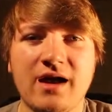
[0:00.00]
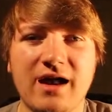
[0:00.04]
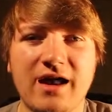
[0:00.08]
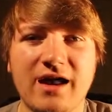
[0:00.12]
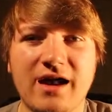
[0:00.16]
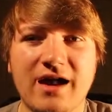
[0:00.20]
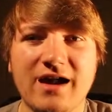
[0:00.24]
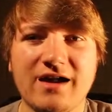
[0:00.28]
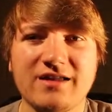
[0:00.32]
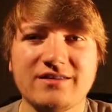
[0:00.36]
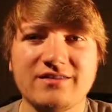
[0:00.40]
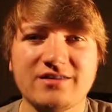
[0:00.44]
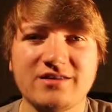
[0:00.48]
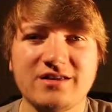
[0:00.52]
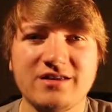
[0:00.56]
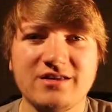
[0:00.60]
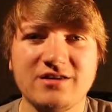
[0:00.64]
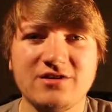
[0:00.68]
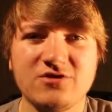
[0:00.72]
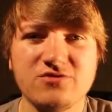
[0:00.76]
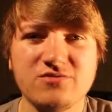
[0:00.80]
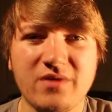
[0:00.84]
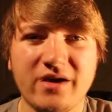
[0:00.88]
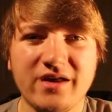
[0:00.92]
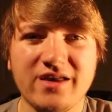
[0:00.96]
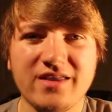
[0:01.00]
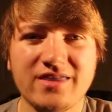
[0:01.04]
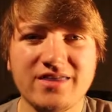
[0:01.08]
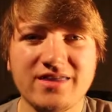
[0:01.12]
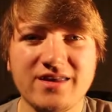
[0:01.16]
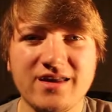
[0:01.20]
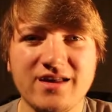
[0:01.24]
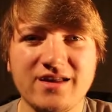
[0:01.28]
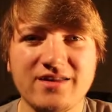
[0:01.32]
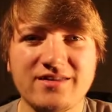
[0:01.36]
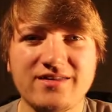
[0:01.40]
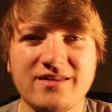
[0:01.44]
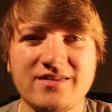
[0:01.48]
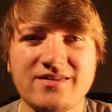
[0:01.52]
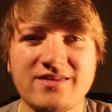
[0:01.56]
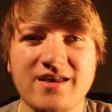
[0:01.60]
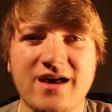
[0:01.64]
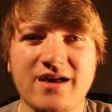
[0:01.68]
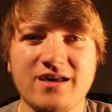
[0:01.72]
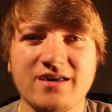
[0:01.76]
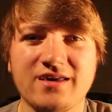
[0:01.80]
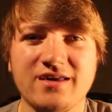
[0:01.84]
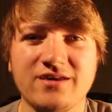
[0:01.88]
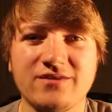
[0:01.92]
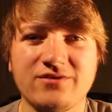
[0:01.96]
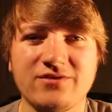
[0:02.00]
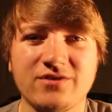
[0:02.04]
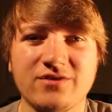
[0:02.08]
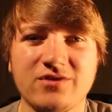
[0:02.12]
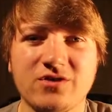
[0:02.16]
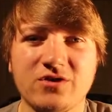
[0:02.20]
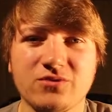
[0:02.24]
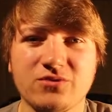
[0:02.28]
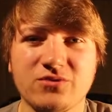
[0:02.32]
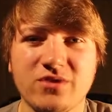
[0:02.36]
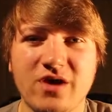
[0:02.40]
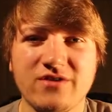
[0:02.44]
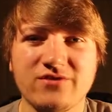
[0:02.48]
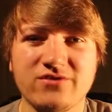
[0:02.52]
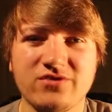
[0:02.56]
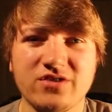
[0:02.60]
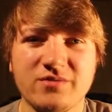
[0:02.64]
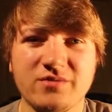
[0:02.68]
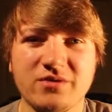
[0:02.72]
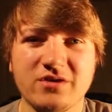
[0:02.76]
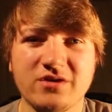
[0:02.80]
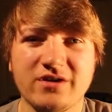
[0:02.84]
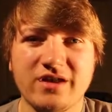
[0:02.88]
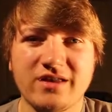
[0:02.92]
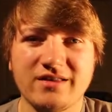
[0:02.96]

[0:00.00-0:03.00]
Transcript: and you might think that that gives the rev limiter,